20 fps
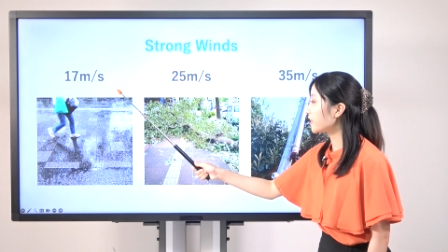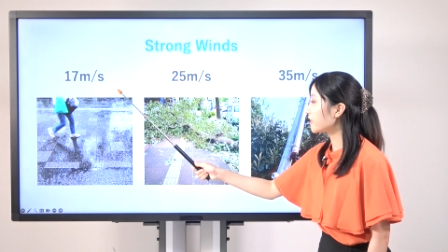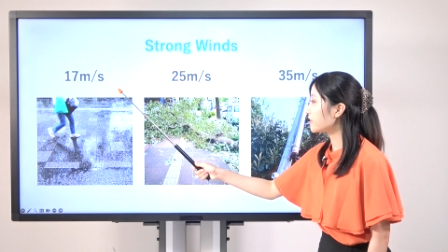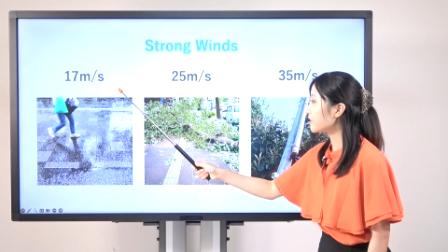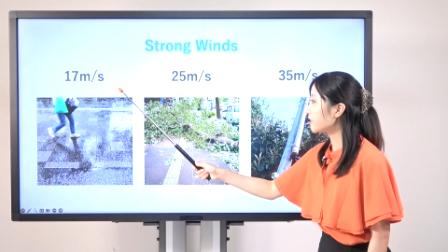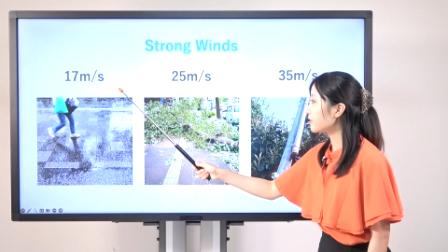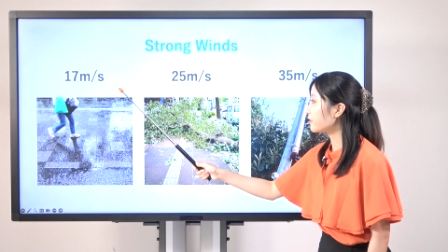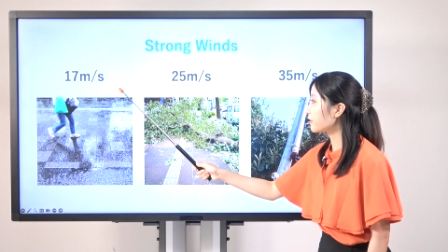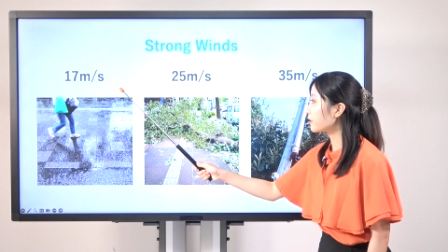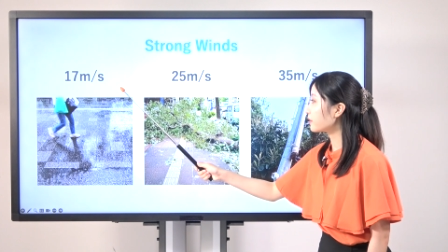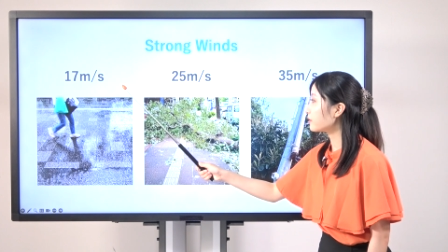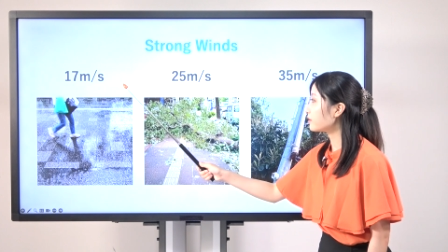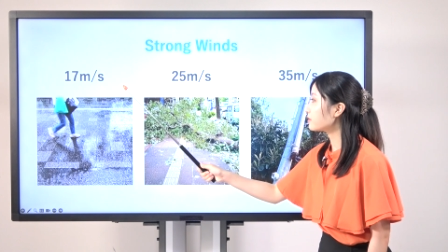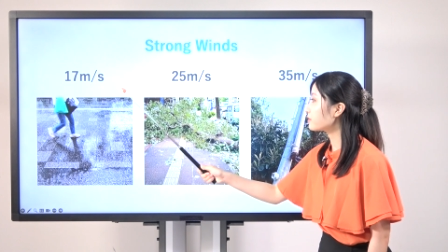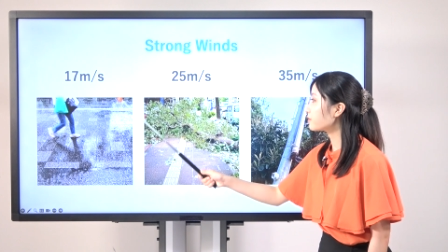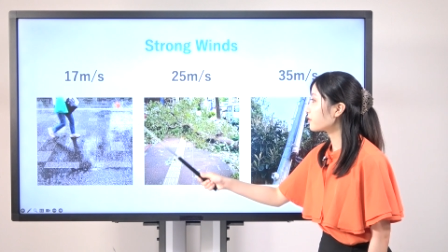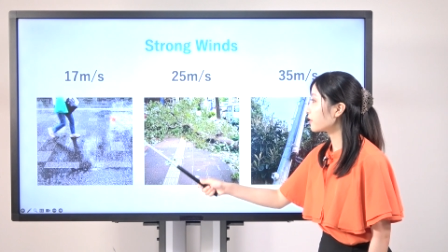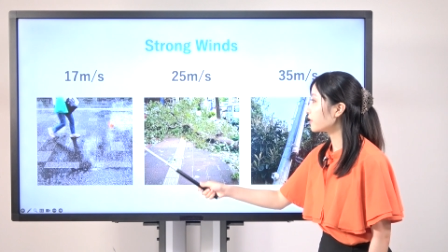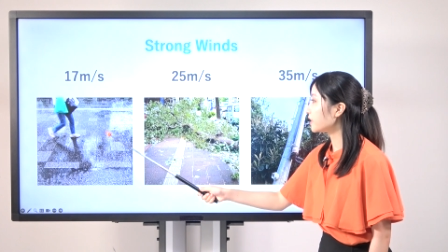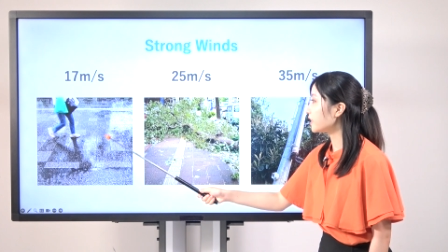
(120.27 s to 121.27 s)
it difficult
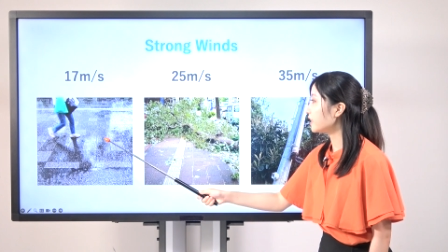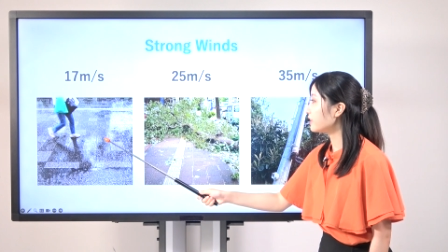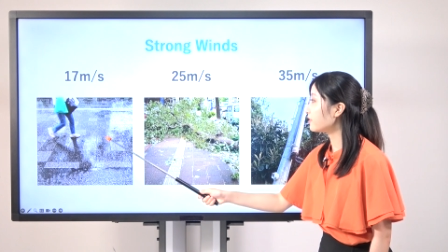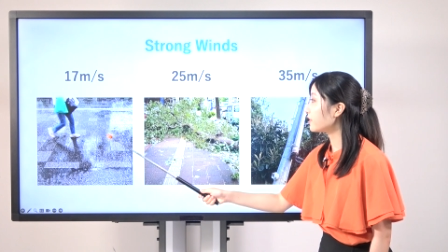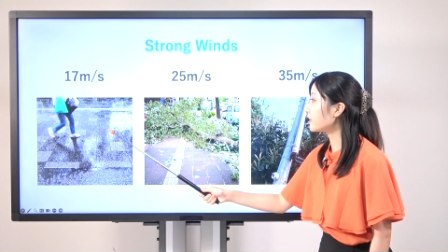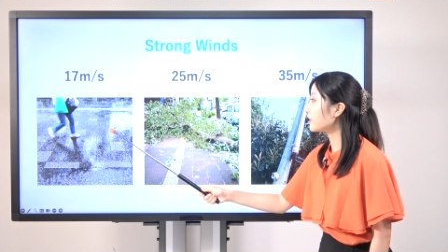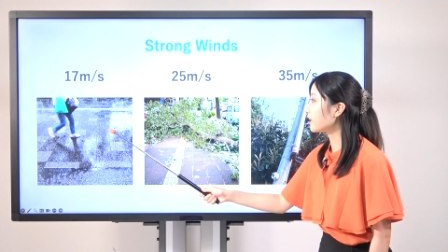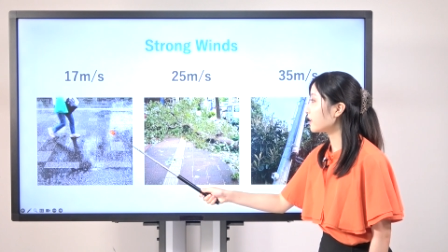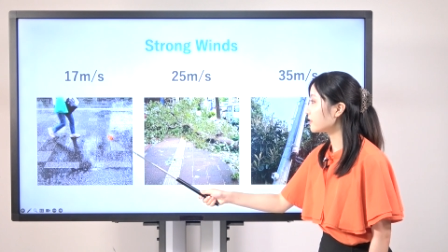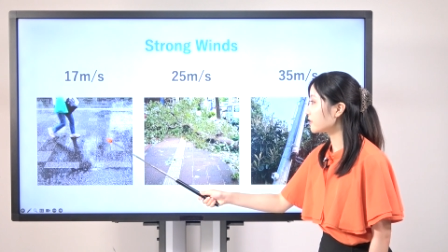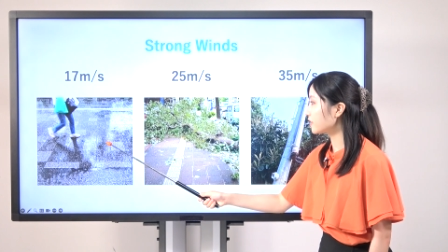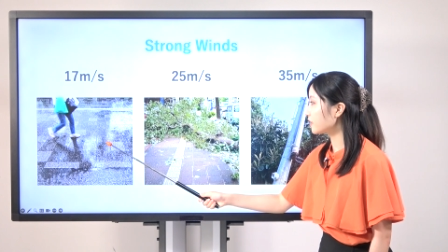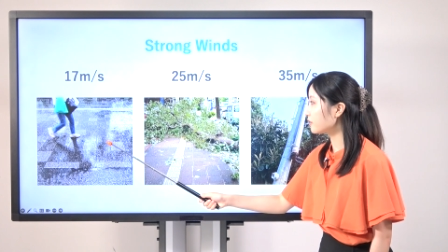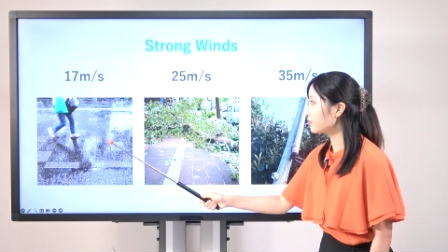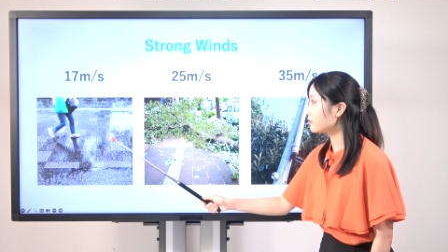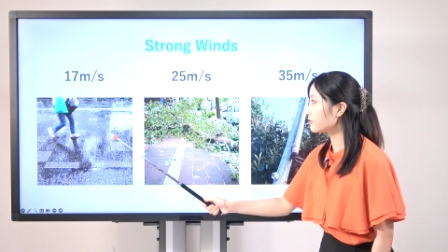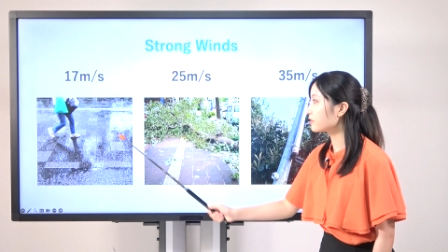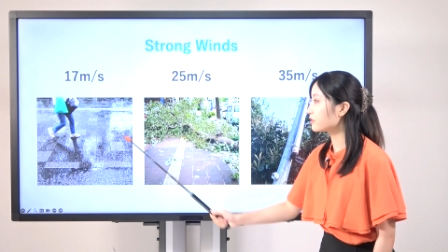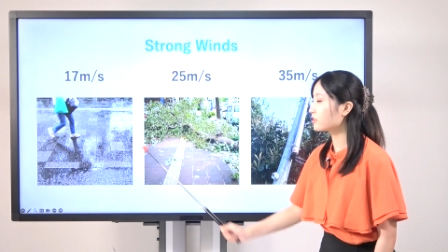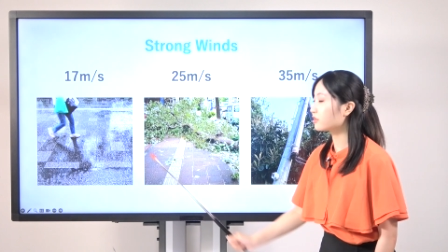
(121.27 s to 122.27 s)
for even
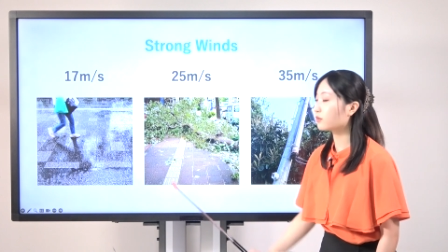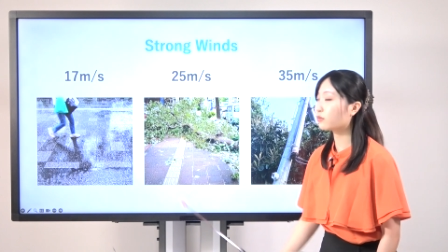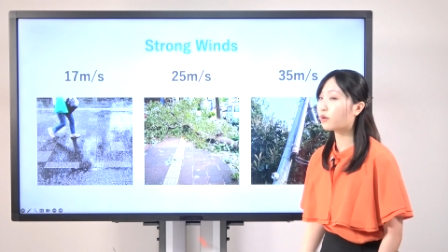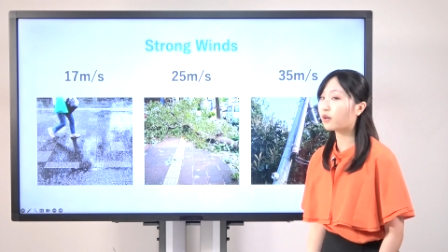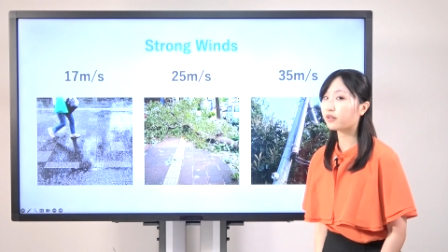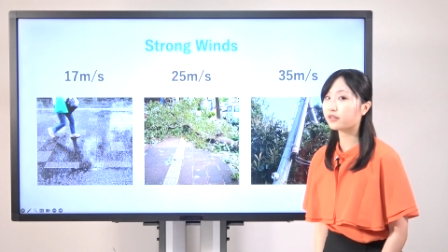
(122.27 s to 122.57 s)
adults to walk